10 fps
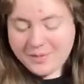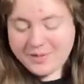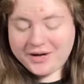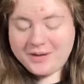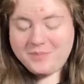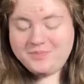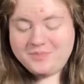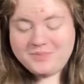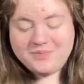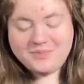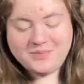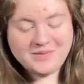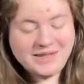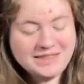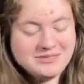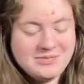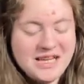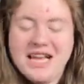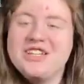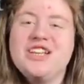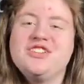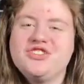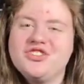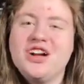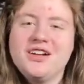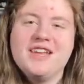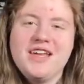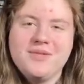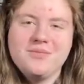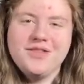but it's chunky.